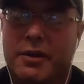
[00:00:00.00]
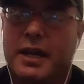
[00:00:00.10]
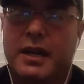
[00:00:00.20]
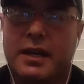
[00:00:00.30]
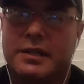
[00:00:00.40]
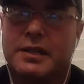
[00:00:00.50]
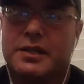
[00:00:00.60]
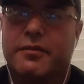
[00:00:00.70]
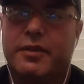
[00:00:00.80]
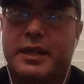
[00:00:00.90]
Kings and
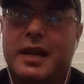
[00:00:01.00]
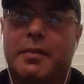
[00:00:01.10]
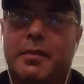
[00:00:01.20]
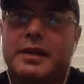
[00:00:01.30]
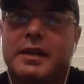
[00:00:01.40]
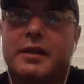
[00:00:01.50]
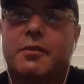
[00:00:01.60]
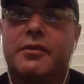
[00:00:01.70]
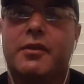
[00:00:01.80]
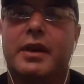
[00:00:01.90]
stuff like that, but I did it
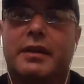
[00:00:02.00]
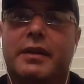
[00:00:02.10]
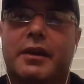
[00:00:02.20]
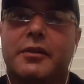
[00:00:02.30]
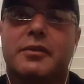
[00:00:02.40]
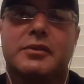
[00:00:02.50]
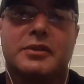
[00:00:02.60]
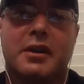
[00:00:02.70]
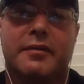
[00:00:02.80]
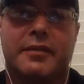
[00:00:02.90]
with, like, that other
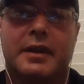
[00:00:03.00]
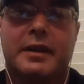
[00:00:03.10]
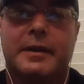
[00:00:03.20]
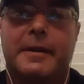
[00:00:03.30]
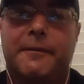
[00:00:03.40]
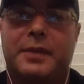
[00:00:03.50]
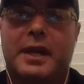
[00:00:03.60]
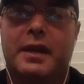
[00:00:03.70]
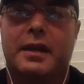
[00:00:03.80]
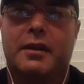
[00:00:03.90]
stuff.
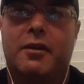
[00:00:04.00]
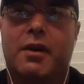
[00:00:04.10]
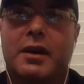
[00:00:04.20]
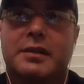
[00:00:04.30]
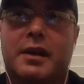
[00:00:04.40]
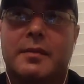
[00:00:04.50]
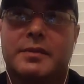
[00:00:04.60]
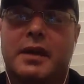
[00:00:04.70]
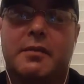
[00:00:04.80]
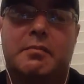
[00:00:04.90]
And a lot of
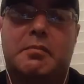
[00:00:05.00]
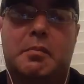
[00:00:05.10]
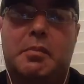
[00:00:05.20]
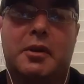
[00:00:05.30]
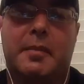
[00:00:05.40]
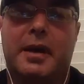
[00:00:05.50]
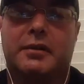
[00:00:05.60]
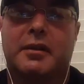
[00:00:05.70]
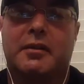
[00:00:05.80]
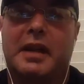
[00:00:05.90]
times I put them
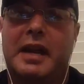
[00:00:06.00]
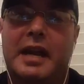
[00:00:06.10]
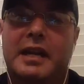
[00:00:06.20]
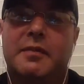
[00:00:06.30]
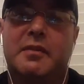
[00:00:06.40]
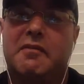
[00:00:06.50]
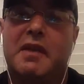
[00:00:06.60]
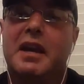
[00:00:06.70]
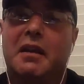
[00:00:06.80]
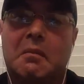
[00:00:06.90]
out there and they hadn't even
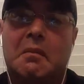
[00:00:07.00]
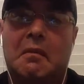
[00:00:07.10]
fed.